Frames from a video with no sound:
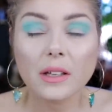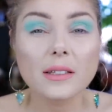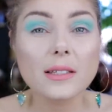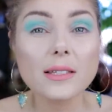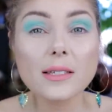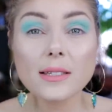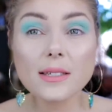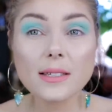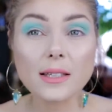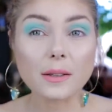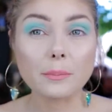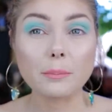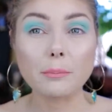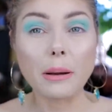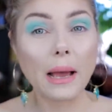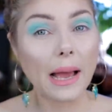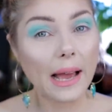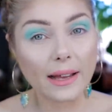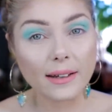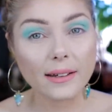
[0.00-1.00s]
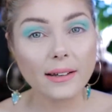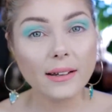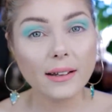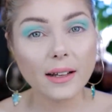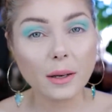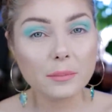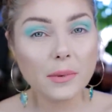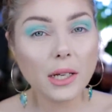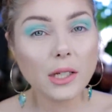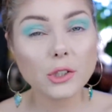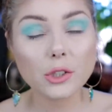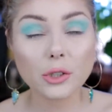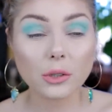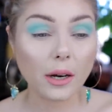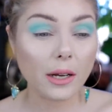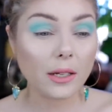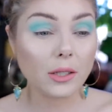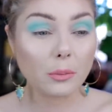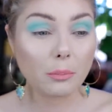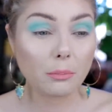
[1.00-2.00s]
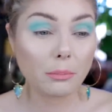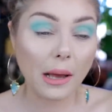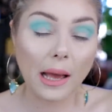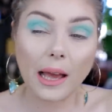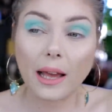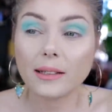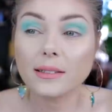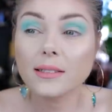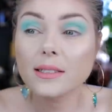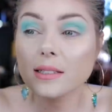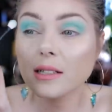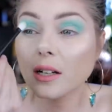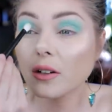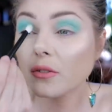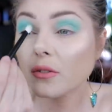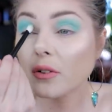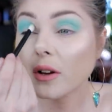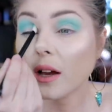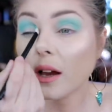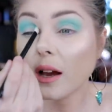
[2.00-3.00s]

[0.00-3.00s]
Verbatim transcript: This isn't panning. I'm not trying to pan stuff.